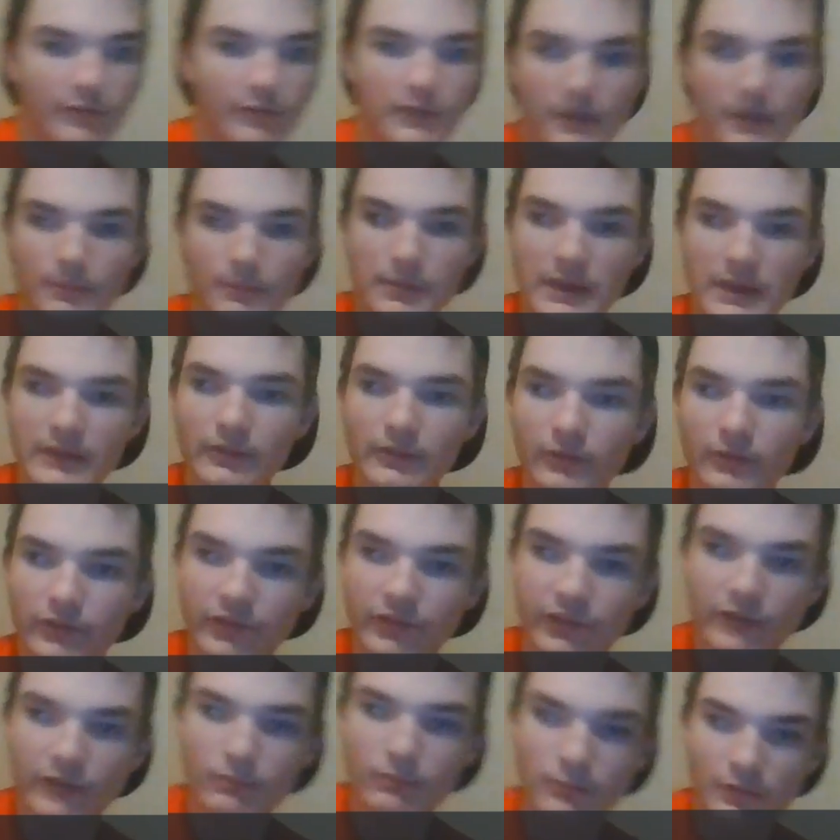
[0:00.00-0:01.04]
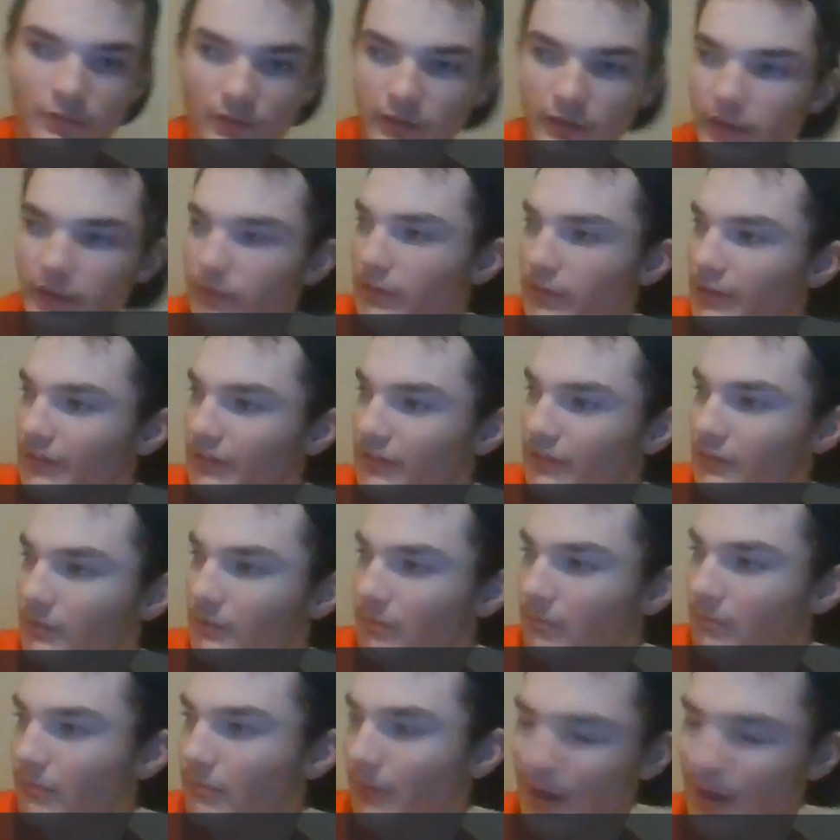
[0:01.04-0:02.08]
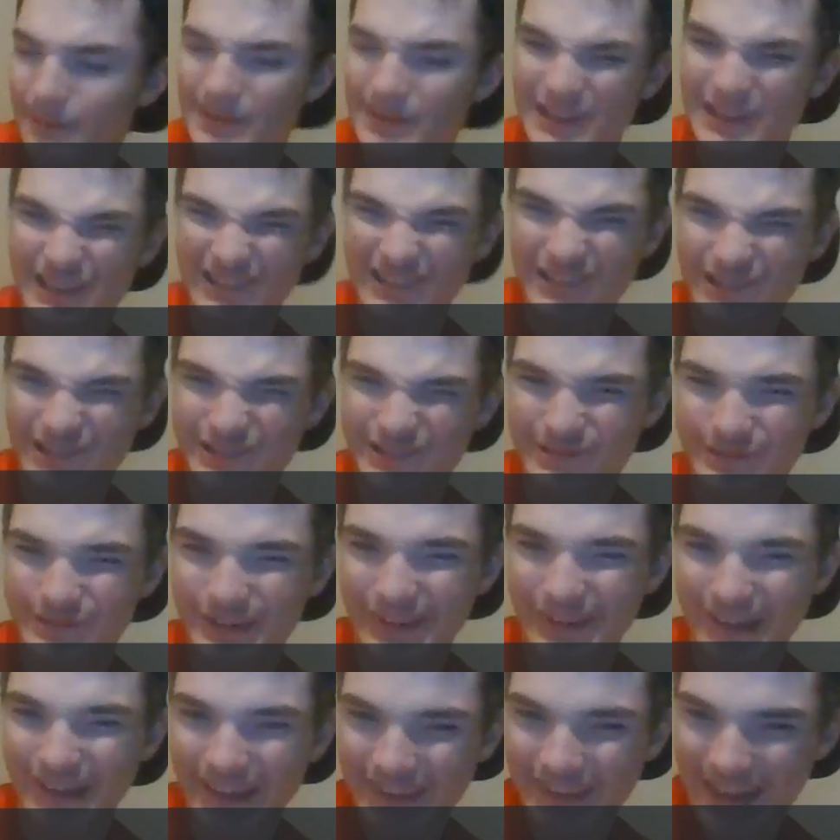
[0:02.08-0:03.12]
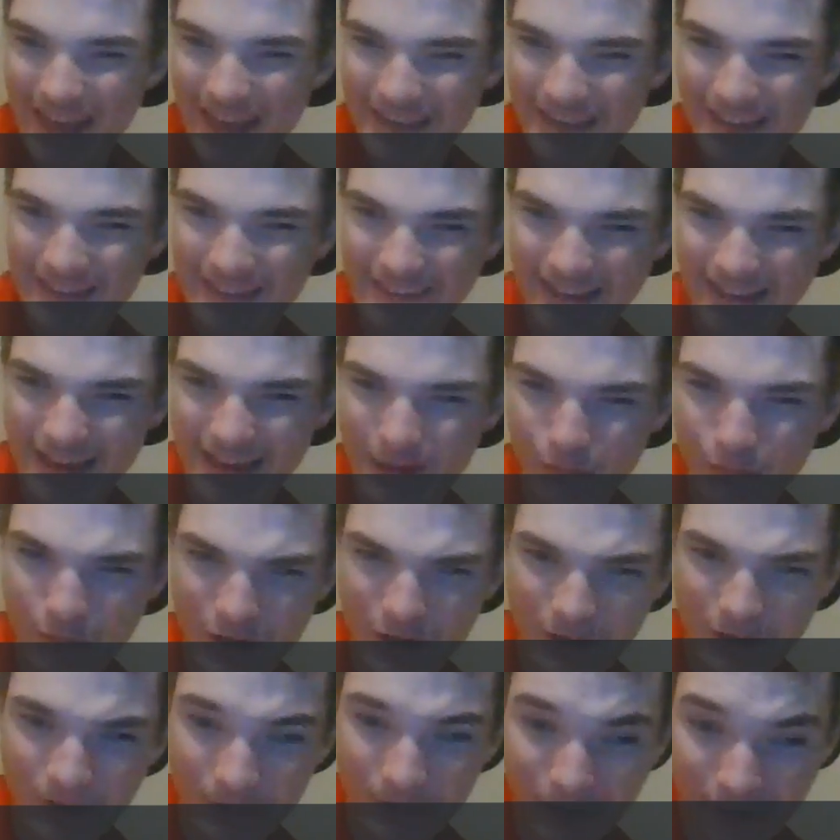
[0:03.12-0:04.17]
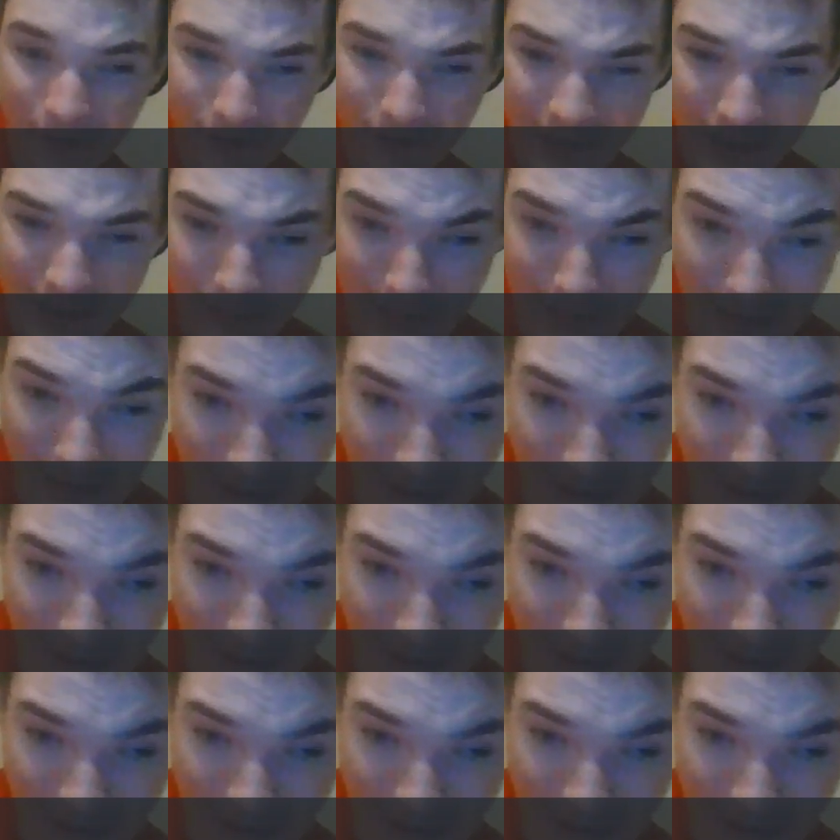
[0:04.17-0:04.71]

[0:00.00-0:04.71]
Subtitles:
of the Beatles lyrics. I mean, who would like that? That's kind of weird, look, to